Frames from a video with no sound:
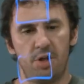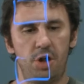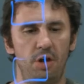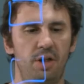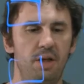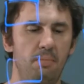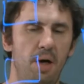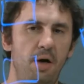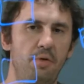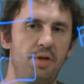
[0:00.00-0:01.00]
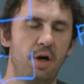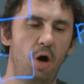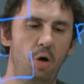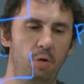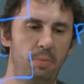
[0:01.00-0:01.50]
Talking about the
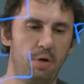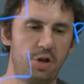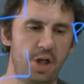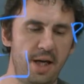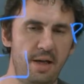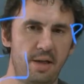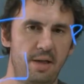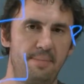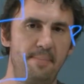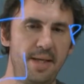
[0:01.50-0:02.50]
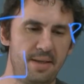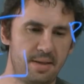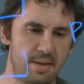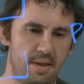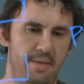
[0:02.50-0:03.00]
whole blockchain, it
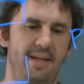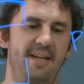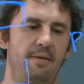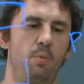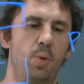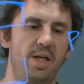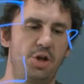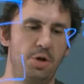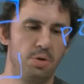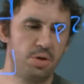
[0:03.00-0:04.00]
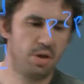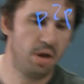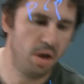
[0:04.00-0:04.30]
means that we choose